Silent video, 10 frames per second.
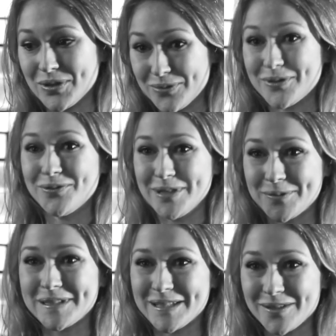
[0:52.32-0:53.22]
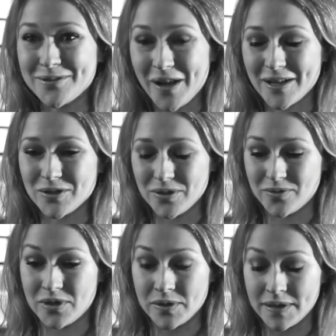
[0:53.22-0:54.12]
different frequencies, if you like, so
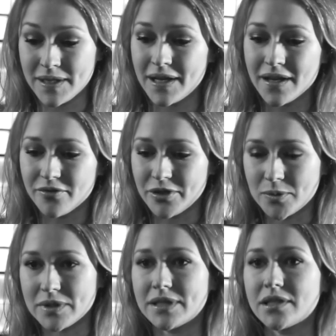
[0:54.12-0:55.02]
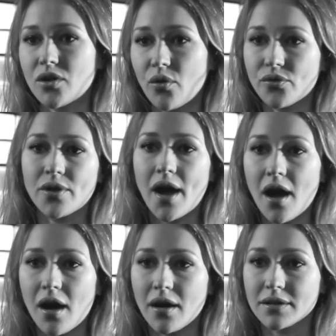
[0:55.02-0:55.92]
the frequencies of the
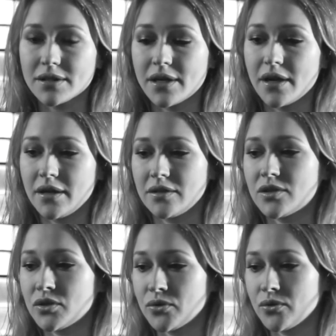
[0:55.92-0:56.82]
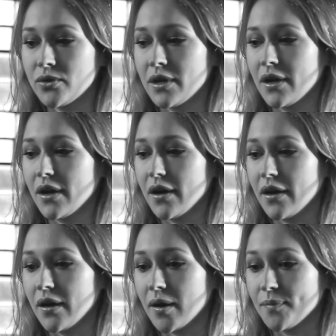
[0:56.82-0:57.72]
heart into
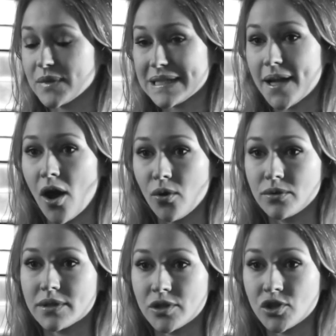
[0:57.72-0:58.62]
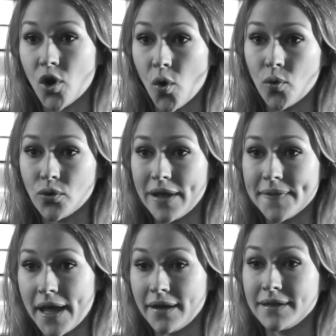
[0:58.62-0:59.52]
sound, a tone, and
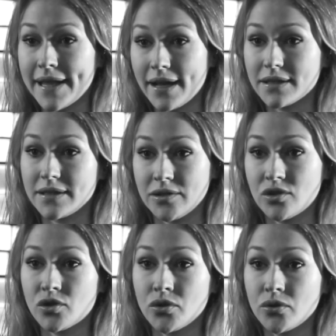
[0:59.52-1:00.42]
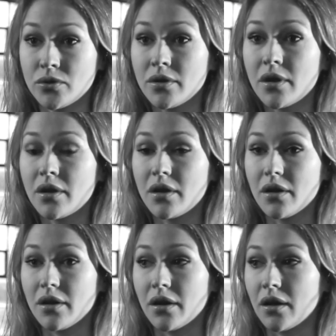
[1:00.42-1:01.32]
then that into
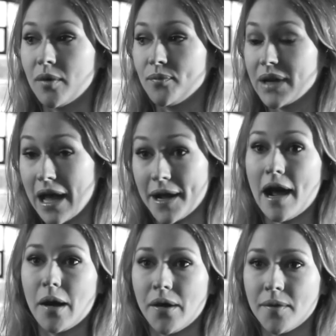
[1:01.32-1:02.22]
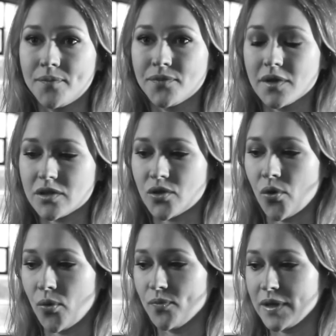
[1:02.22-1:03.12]
a color.
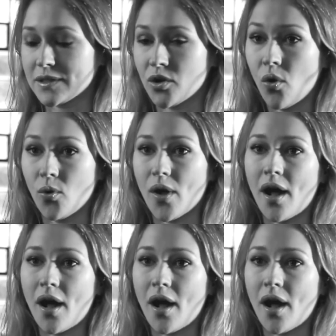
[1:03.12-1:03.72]
So it's a whole